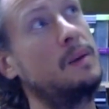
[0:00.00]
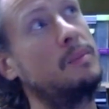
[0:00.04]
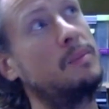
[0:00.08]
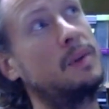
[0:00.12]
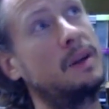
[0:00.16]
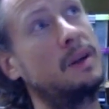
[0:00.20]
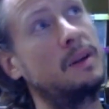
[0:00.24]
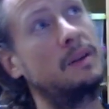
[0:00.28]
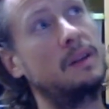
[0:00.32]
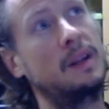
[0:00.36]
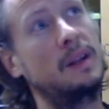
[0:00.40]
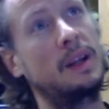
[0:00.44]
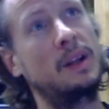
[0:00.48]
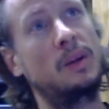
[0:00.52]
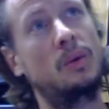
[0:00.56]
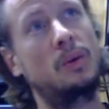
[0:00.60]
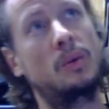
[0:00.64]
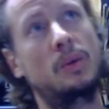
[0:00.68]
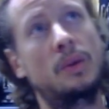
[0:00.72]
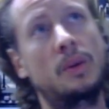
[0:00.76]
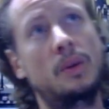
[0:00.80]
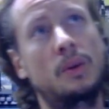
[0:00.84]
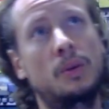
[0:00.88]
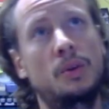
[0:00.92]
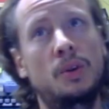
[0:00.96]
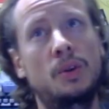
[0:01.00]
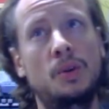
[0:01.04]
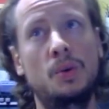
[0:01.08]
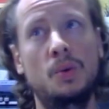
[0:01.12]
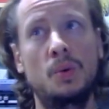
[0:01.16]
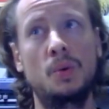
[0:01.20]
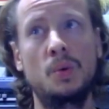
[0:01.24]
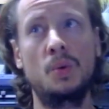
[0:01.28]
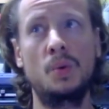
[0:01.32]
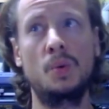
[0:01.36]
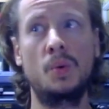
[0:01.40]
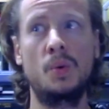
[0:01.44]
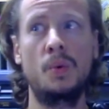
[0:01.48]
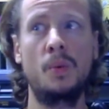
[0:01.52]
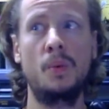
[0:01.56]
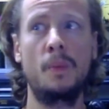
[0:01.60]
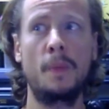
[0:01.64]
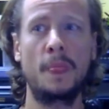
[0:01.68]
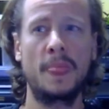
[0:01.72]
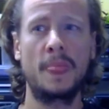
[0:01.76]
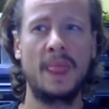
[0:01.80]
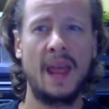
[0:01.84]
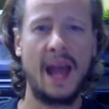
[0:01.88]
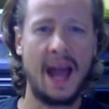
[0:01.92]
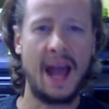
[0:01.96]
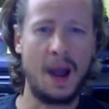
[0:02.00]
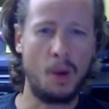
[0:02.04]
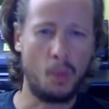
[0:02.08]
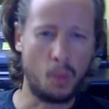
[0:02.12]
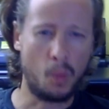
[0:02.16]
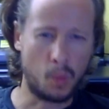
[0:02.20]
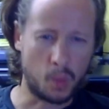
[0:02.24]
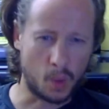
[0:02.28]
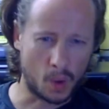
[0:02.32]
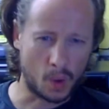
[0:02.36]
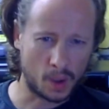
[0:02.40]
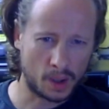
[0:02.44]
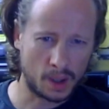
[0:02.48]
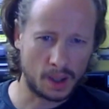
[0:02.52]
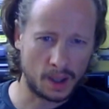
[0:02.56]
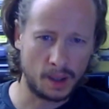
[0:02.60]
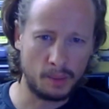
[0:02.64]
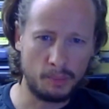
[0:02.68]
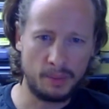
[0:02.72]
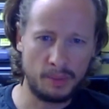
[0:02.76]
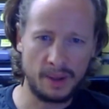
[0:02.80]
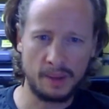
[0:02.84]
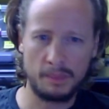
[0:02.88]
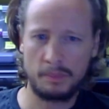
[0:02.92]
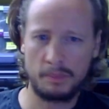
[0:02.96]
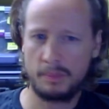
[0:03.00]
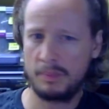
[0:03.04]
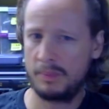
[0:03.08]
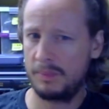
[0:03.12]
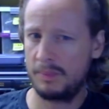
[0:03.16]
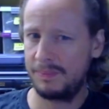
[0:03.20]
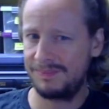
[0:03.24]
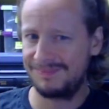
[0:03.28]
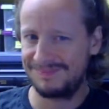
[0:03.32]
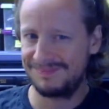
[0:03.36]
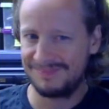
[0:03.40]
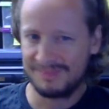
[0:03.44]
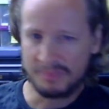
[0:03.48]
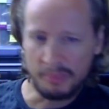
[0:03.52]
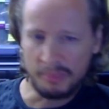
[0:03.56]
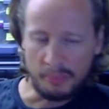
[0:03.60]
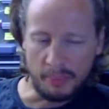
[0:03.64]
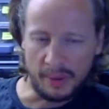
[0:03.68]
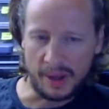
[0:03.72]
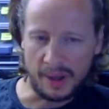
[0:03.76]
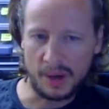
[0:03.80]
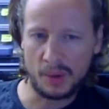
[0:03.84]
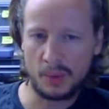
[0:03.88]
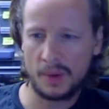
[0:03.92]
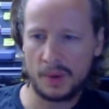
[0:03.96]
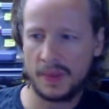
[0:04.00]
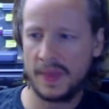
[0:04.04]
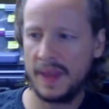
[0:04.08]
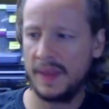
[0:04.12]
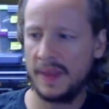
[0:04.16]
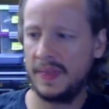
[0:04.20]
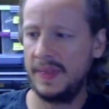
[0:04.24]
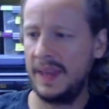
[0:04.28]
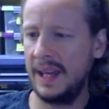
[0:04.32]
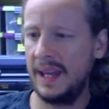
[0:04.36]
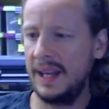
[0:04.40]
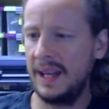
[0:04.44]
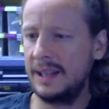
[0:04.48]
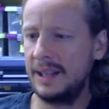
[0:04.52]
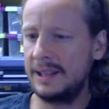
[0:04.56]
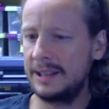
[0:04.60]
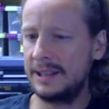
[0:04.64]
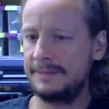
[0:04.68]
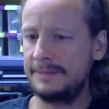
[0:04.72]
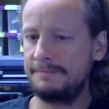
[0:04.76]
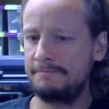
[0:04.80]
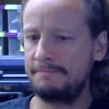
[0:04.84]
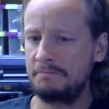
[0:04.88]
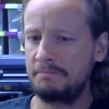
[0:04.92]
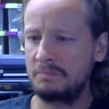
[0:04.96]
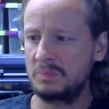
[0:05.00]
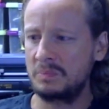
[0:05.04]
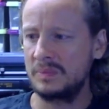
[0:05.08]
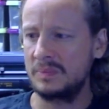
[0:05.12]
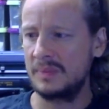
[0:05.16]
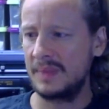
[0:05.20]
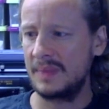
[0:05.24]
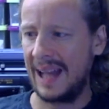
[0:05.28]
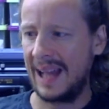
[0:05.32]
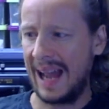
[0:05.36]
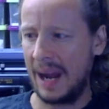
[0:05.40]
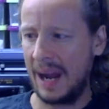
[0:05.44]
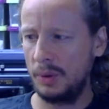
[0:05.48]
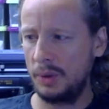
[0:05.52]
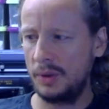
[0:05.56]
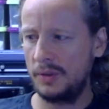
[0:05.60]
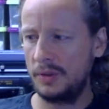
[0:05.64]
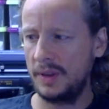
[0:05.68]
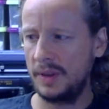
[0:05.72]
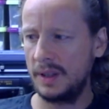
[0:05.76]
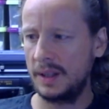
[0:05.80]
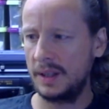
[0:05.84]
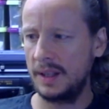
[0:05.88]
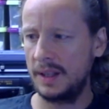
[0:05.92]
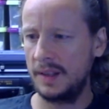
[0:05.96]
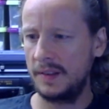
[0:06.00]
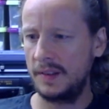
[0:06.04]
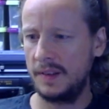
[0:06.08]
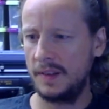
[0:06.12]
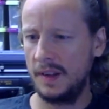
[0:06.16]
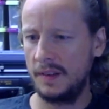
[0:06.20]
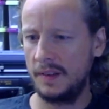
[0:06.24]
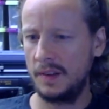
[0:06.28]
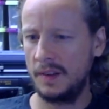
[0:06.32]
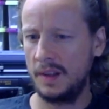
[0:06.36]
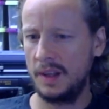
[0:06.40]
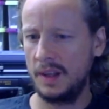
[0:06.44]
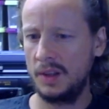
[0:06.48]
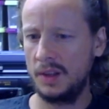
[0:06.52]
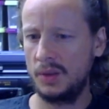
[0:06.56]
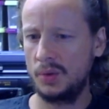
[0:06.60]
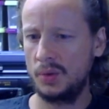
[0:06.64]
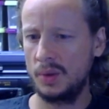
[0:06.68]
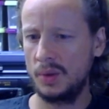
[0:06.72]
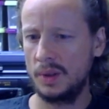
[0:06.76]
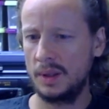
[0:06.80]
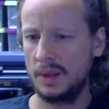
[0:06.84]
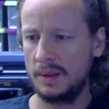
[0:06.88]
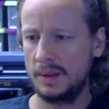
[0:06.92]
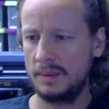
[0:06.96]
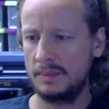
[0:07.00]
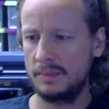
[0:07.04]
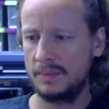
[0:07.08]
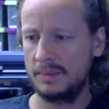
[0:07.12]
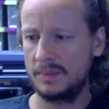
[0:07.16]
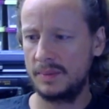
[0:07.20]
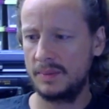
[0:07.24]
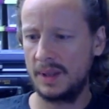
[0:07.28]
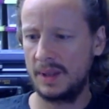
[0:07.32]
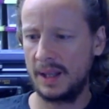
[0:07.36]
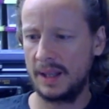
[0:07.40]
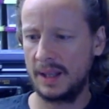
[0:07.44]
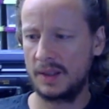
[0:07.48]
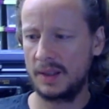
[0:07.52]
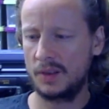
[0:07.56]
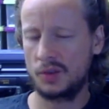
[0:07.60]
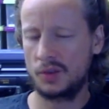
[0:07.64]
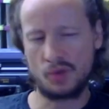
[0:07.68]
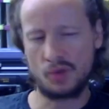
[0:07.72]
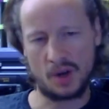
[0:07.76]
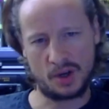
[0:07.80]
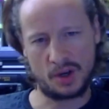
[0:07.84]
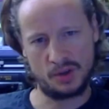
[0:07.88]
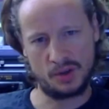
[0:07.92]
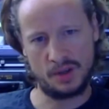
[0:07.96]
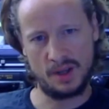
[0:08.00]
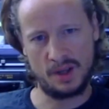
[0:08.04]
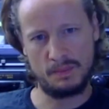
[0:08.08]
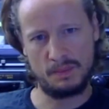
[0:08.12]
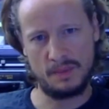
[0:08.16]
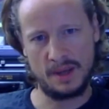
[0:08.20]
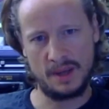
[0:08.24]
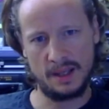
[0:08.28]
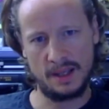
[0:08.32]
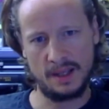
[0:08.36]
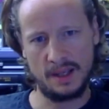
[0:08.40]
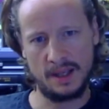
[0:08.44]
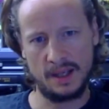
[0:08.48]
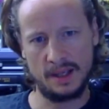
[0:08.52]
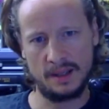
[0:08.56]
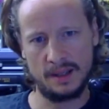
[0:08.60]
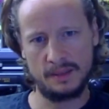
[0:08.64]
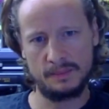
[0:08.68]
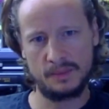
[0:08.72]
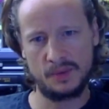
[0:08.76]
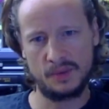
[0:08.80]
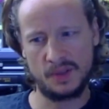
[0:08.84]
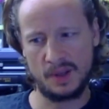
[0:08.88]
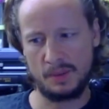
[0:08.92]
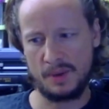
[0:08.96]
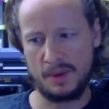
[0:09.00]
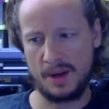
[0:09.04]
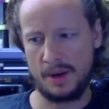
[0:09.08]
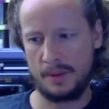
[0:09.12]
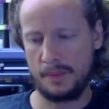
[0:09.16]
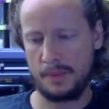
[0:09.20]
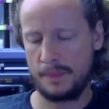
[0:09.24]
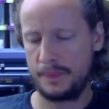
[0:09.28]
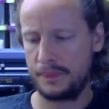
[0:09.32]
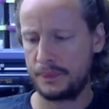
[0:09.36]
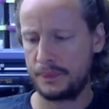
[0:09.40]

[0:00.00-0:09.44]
but in order to work a bit better with that data, I would feel the necessity to like structure that metadata somehow.